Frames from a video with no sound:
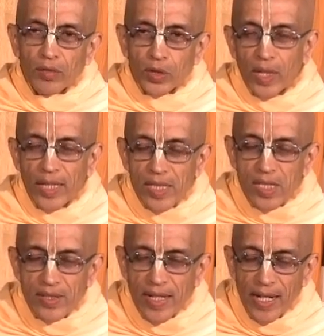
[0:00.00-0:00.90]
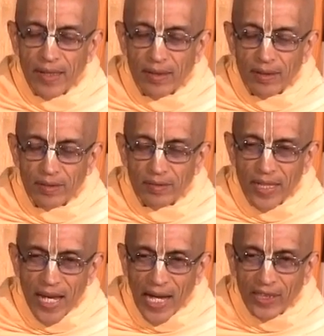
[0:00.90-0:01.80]
we should understand
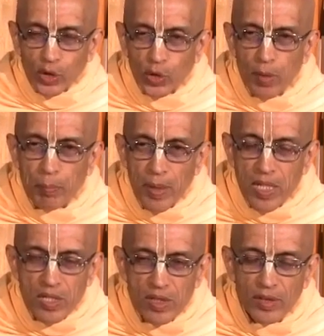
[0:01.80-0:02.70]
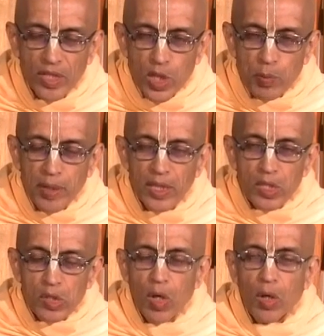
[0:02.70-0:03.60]
the actual person, the
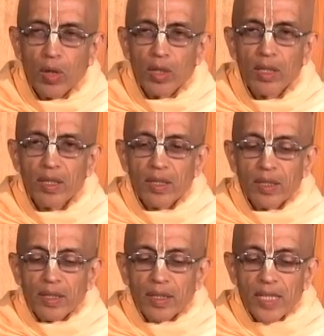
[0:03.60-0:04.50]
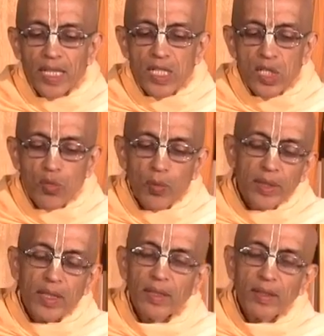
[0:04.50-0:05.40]
spirit soul, is
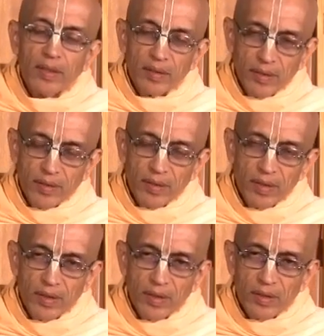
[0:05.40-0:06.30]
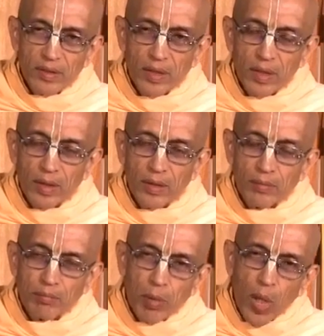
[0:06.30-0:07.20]
within
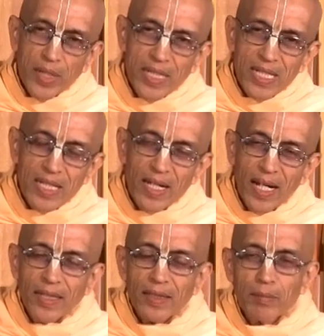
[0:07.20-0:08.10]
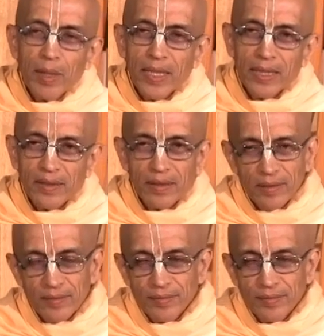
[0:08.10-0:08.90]
the body and the mind.